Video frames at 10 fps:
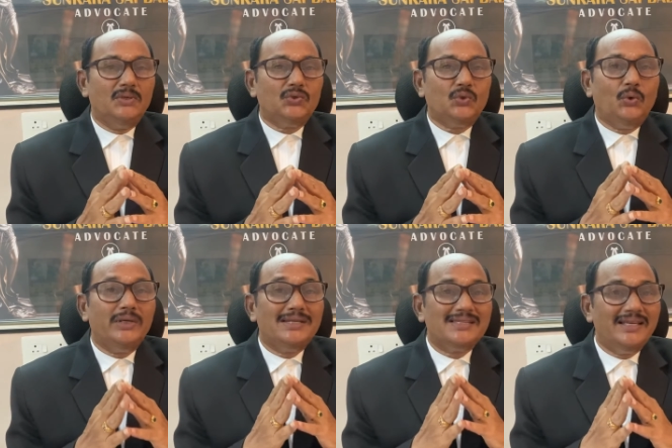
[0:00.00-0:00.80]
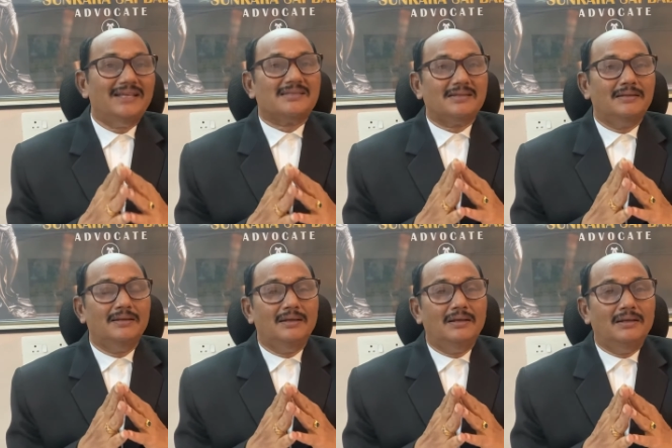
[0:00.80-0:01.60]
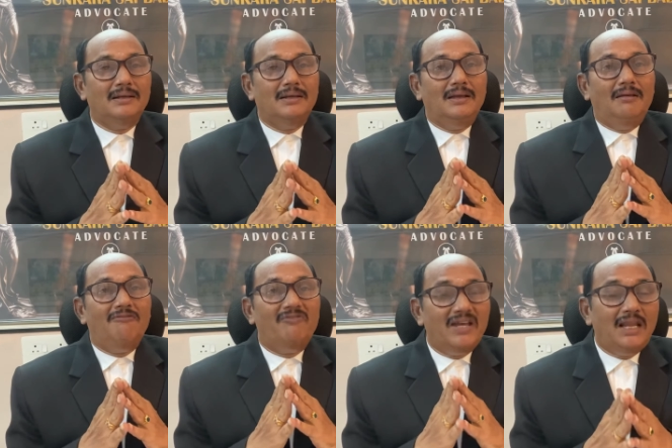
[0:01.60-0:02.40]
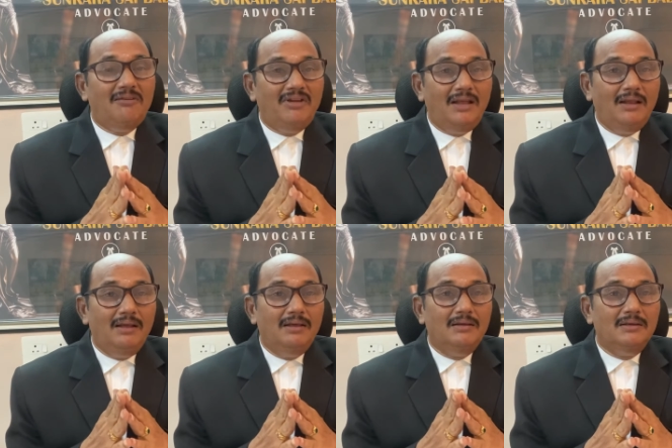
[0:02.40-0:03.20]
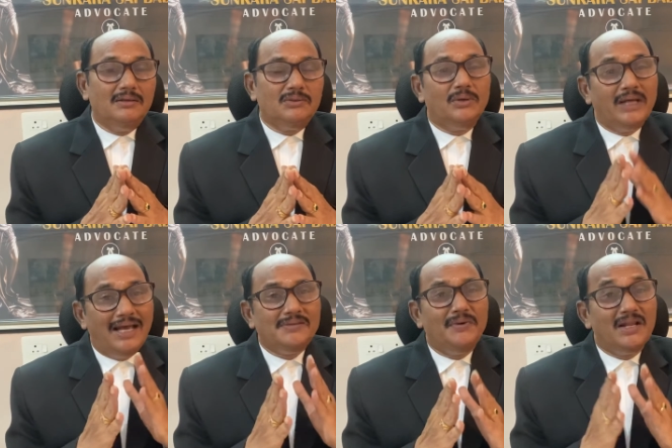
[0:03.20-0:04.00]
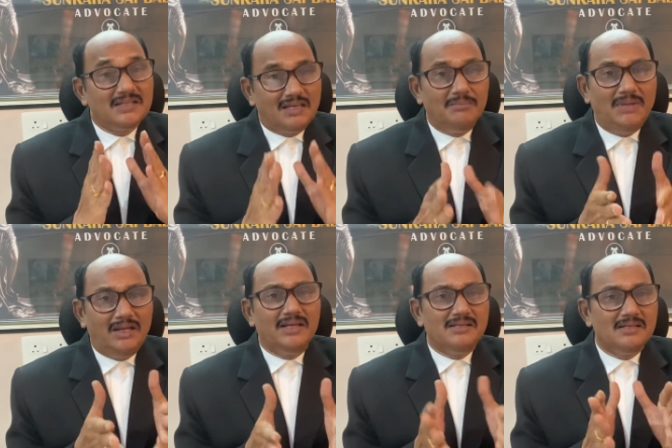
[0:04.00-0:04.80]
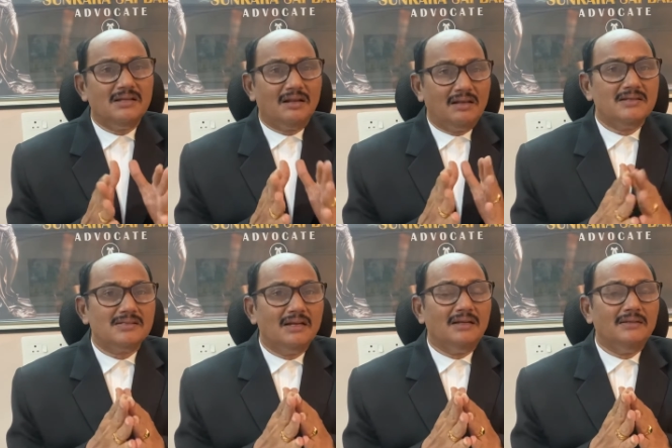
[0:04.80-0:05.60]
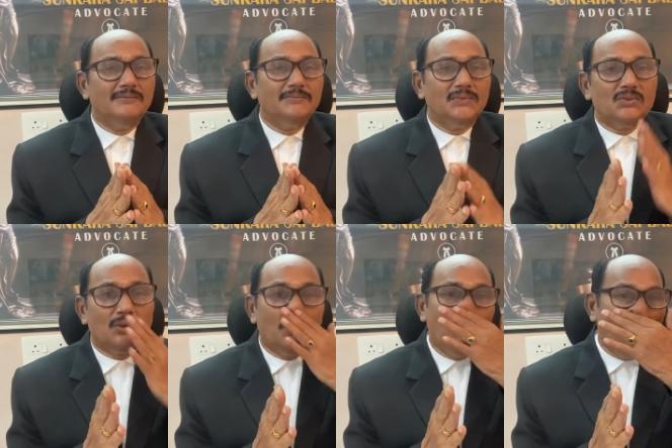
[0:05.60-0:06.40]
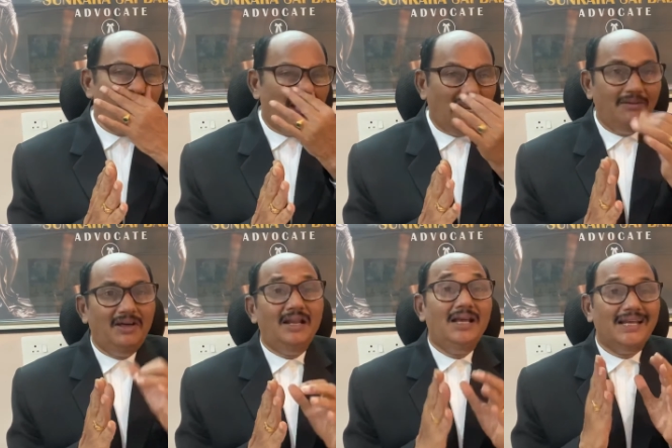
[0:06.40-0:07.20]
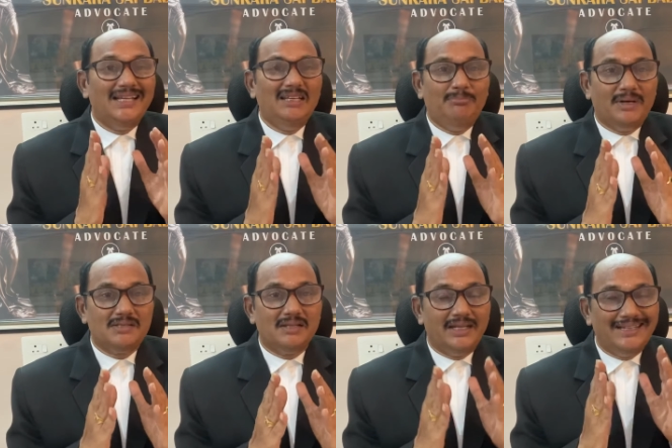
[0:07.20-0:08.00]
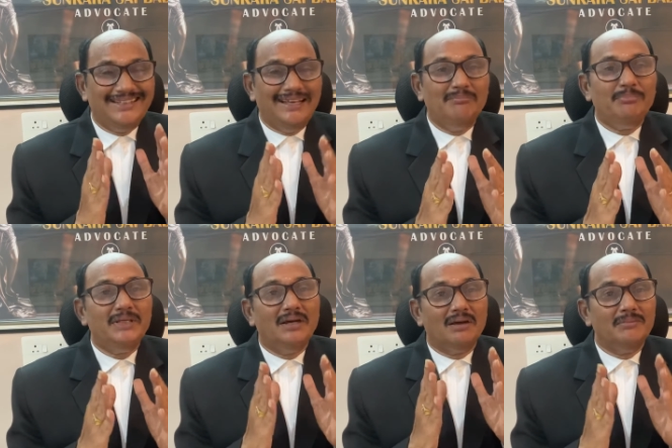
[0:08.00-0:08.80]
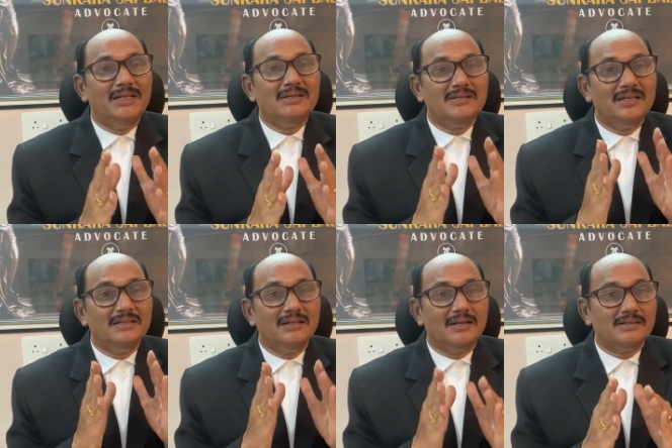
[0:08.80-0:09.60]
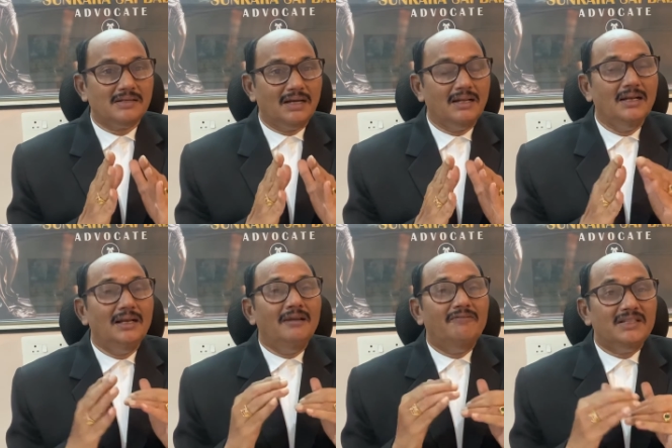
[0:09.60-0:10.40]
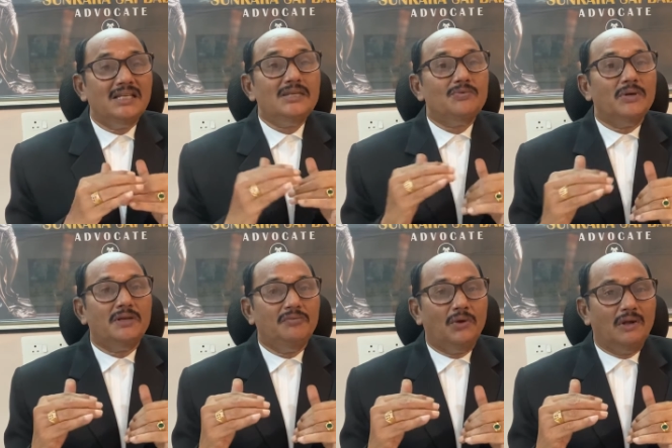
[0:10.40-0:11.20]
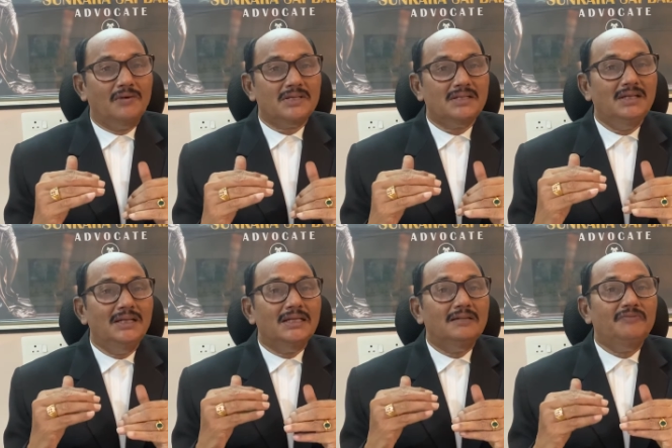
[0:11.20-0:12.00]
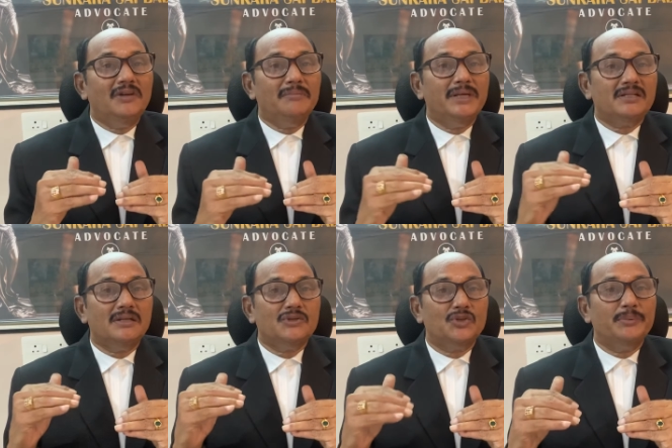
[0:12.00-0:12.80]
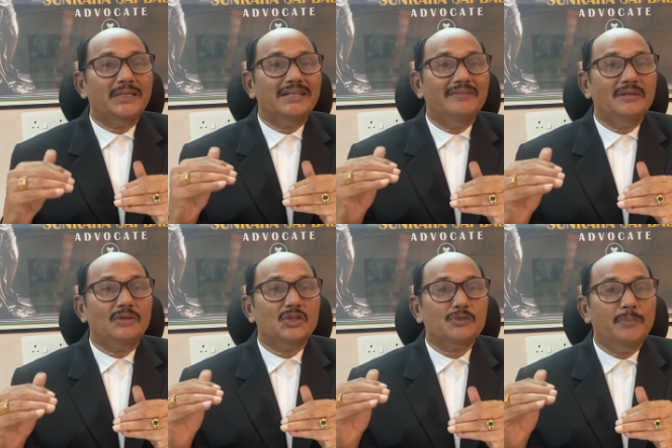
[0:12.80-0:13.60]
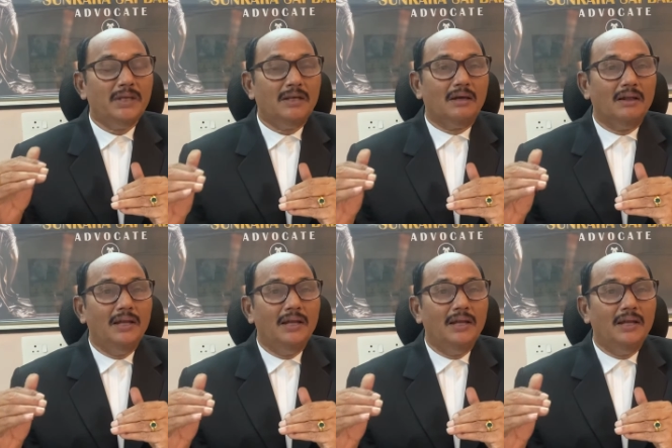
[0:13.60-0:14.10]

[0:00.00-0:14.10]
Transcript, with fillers: So, it says, whenever, so as far as criminal cases are concerned, so whenever any person, any MP or minister is arrested, within 24 hours information should be given to the speaker